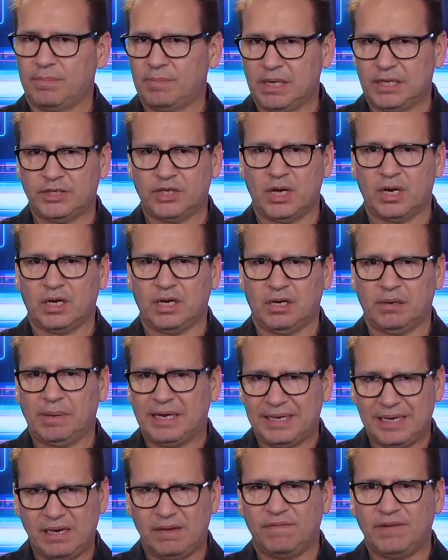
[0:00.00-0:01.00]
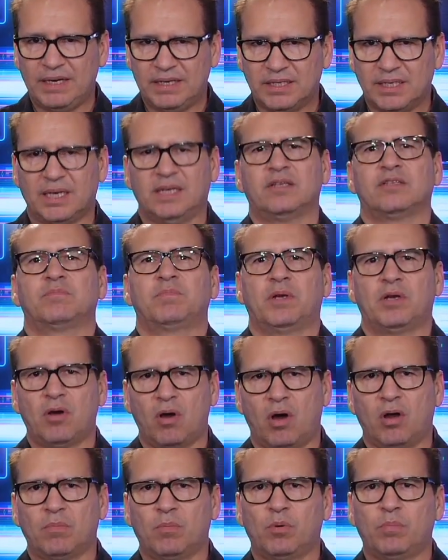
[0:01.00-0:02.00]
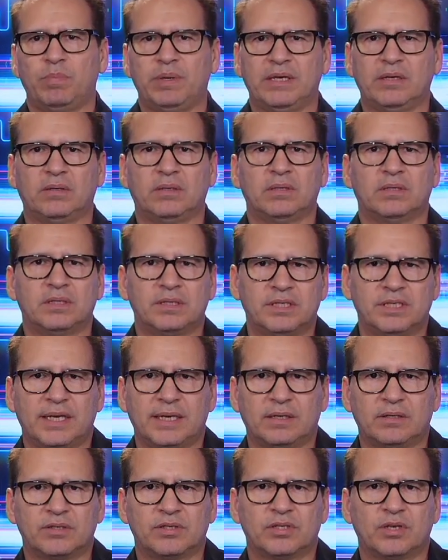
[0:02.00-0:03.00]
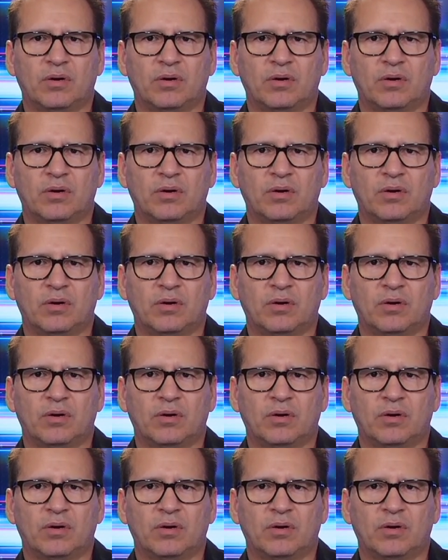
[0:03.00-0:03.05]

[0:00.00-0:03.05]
I'm not talking about E V sales, but automobile sales.